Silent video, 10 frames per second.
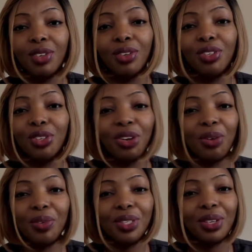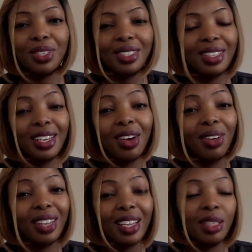do not resuscitate,
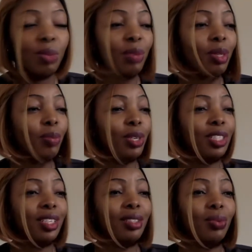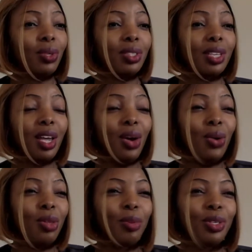unless maybe the patient was,
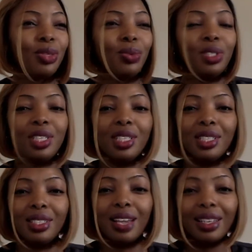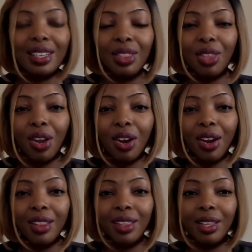or the person was just standing there
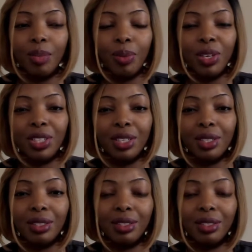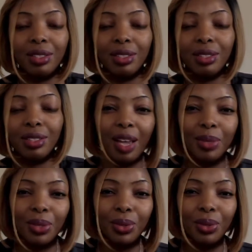and then the patient just collapsed,
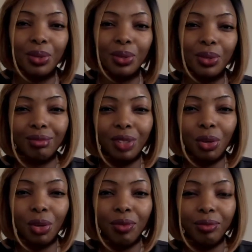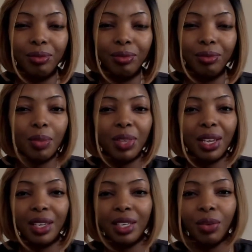or something,
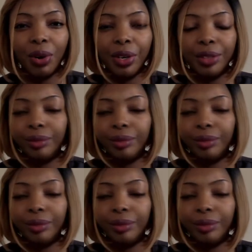and